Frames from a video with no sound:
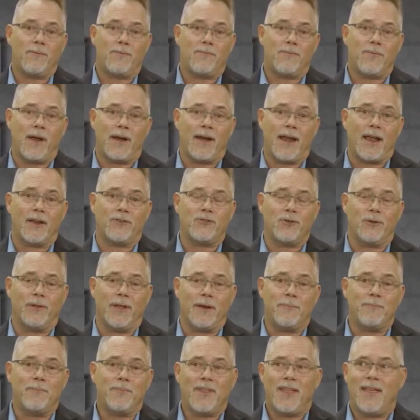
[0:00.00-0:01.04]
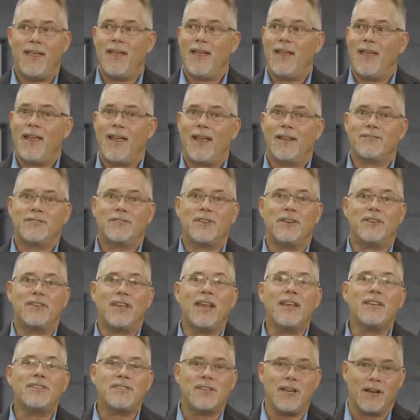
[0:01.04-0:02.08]
financially?
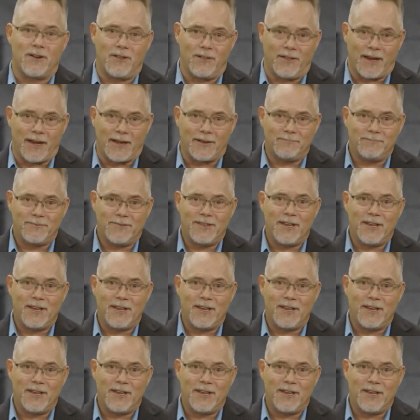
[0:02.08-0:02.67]
Statistically,